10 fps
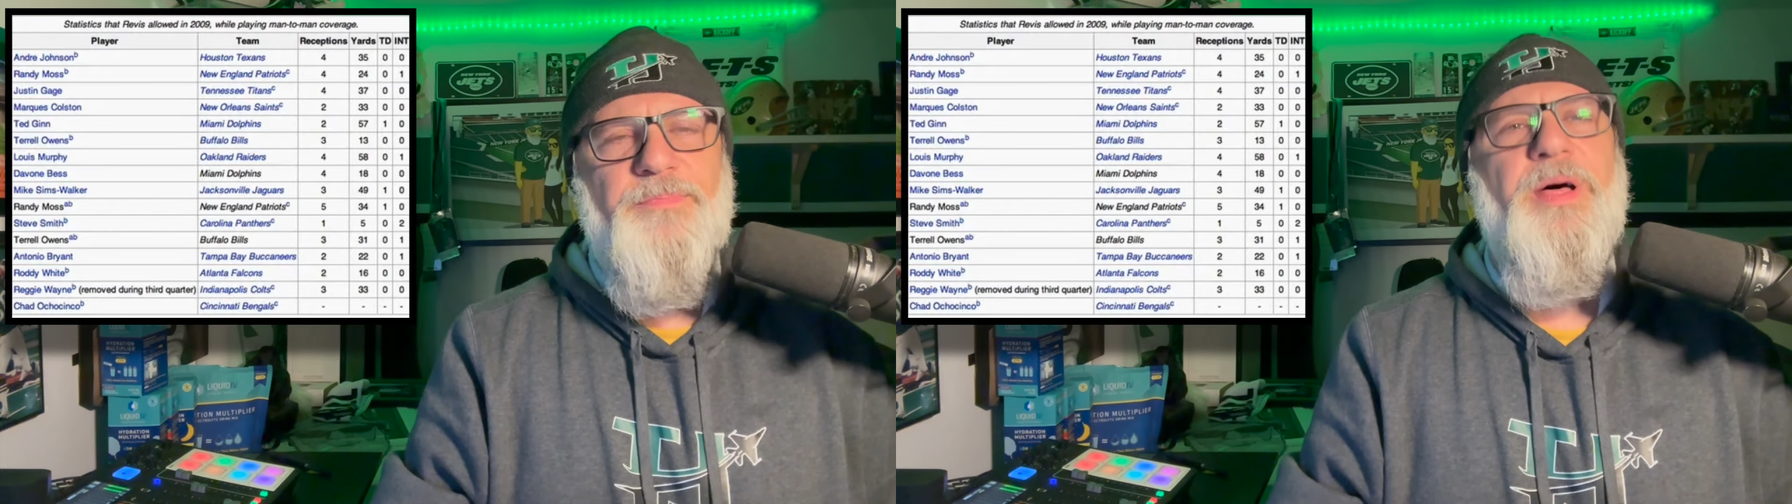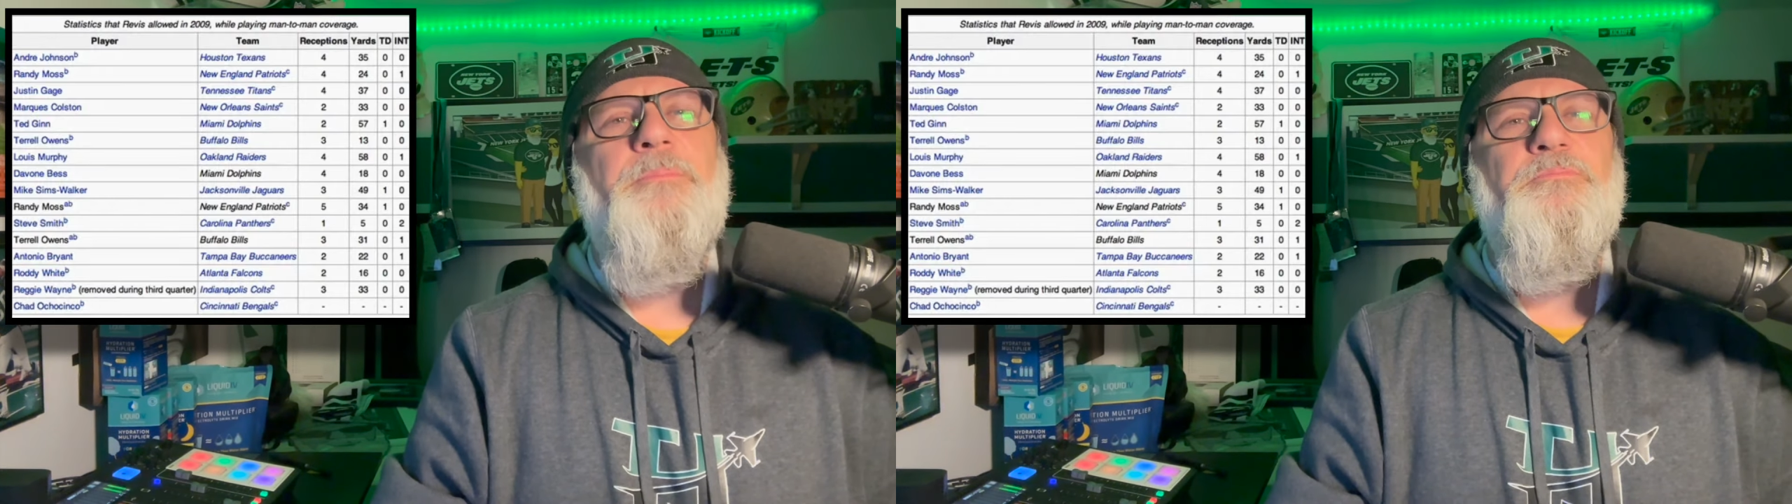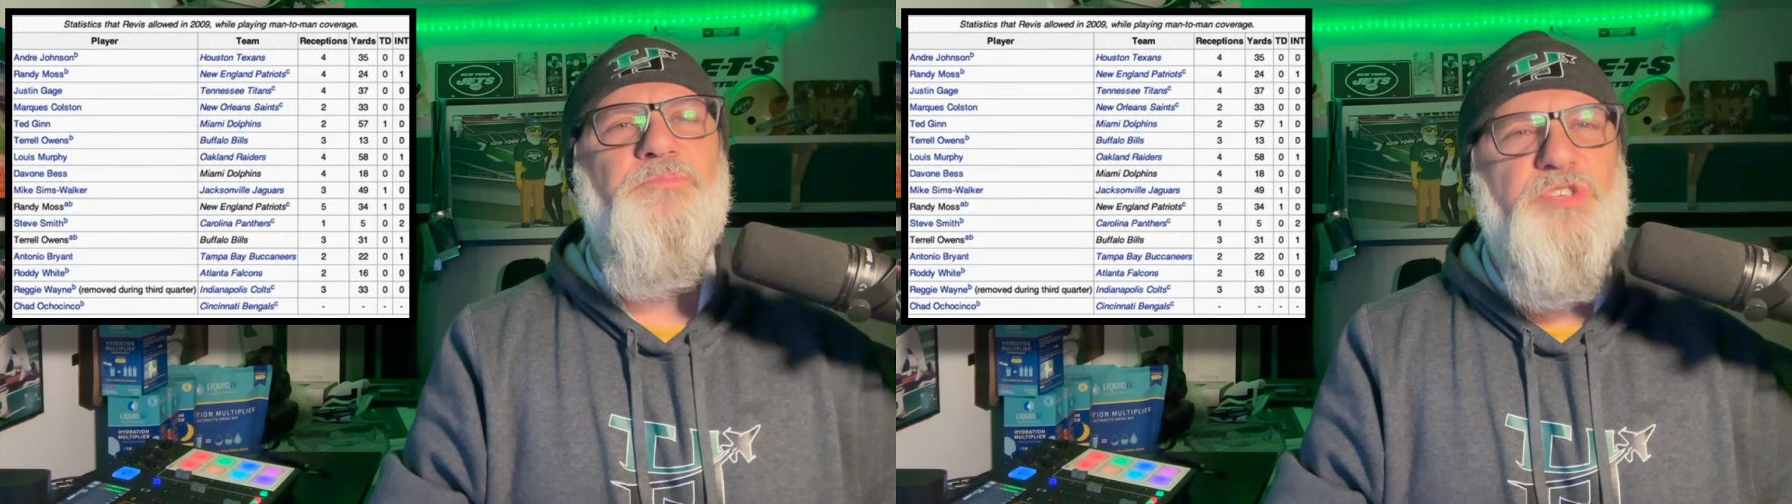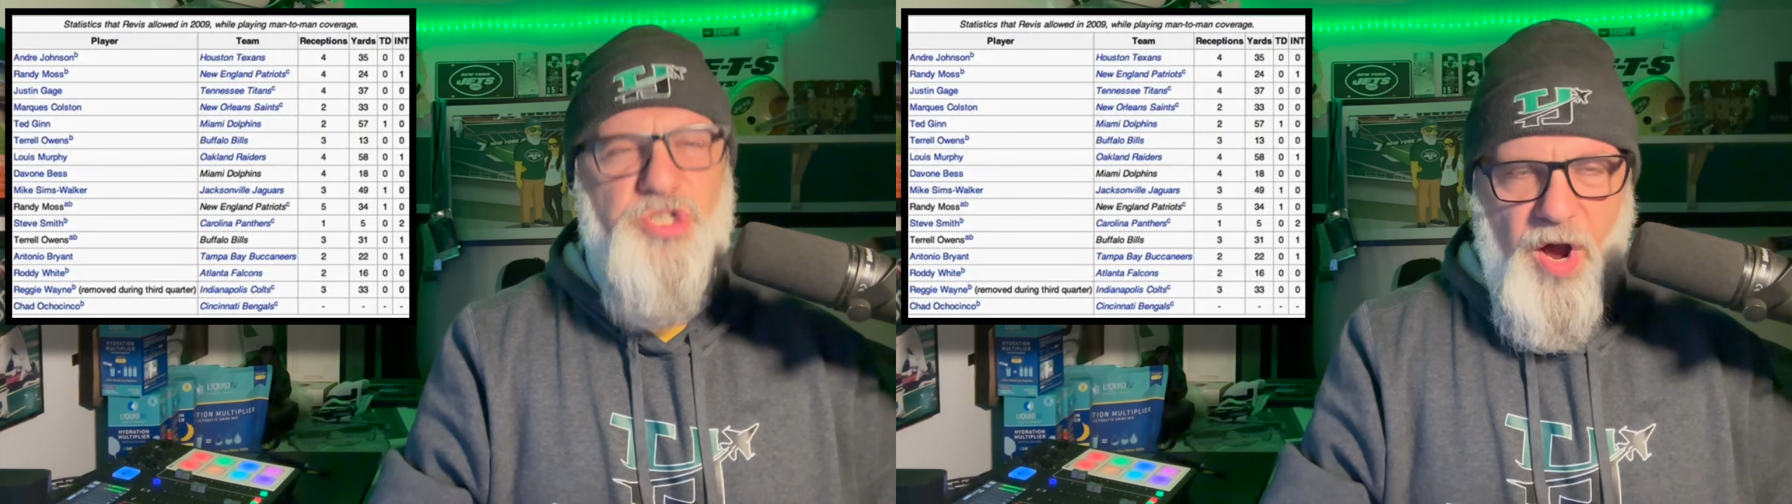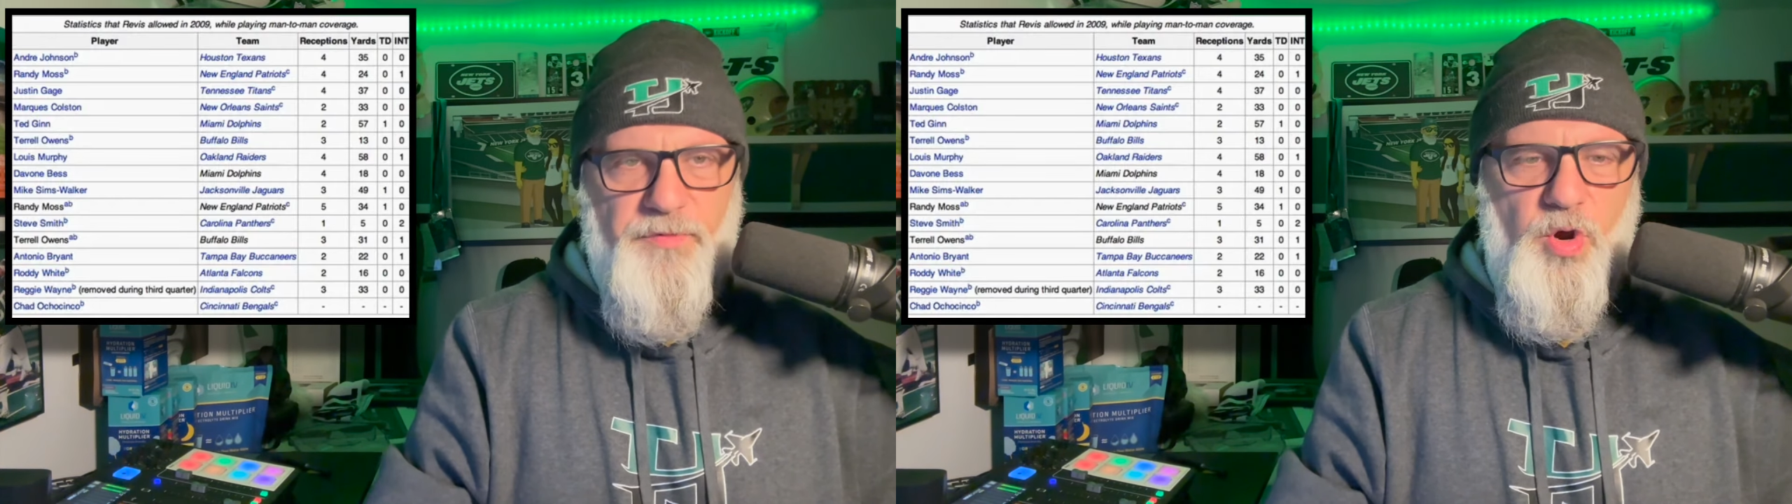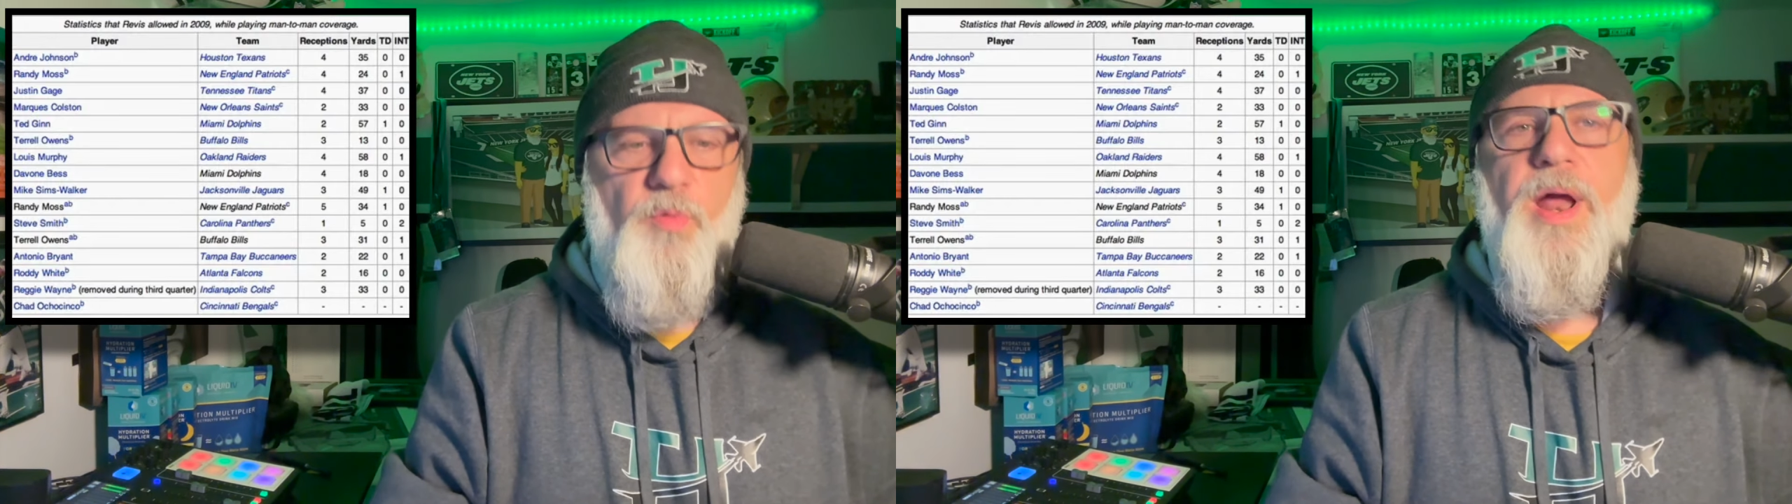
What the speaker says: I'm going to shove you